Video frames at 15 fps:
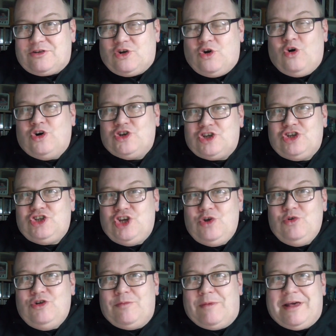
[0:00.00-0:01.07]
course on
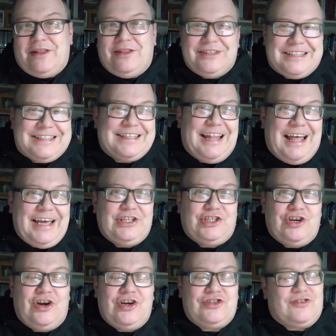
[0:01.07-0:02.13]
Udemy. There's a slight
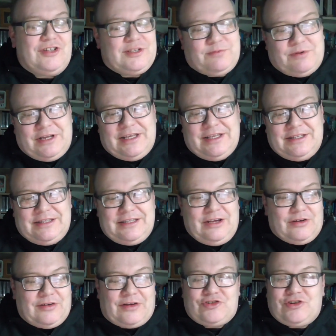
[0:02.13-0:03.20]
charge for this, but
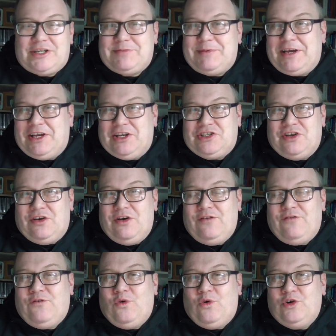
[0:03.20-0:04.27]
I try to make it as
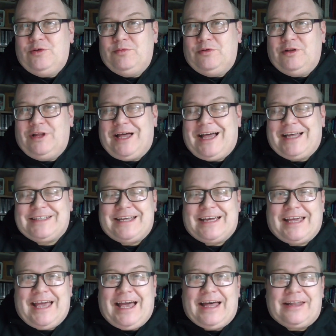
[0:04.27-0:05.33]
affordable as I
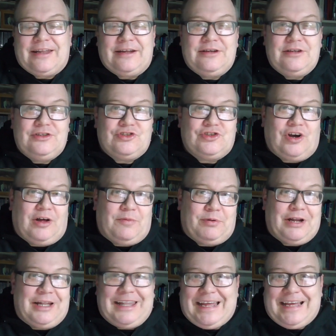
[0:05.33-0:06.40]
can. So I'll
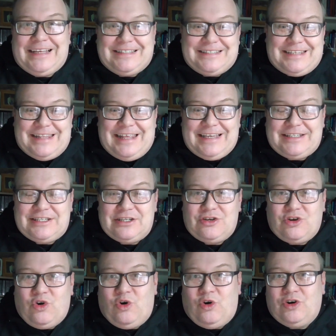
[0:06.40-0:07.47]
put a link to this
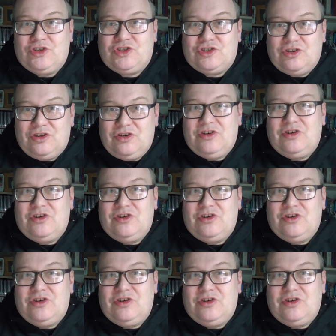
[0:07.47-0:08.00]
course